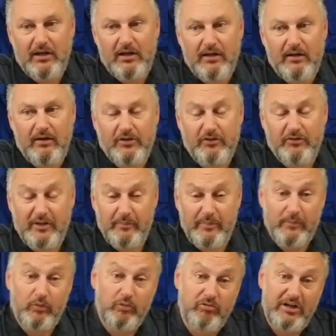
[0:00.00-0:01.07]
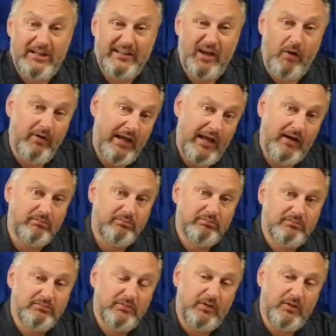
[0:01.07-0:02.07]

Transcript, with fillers: Uh, I don't think people were really going out